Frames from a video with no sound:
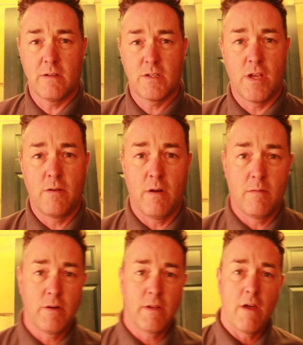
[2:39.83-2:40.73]
So
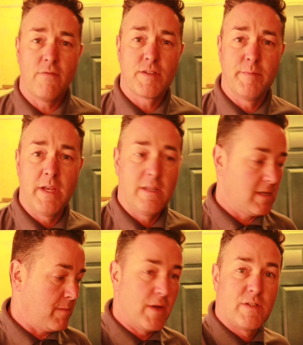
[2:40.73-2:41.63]
I'm going to go over to my
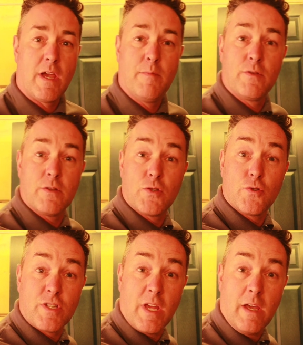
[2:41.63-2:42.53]
demo table that's
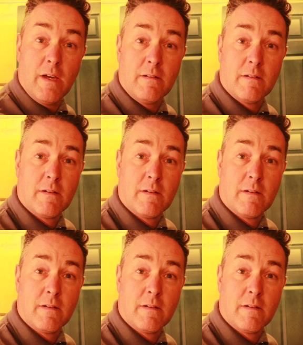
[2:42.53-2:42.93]
just here.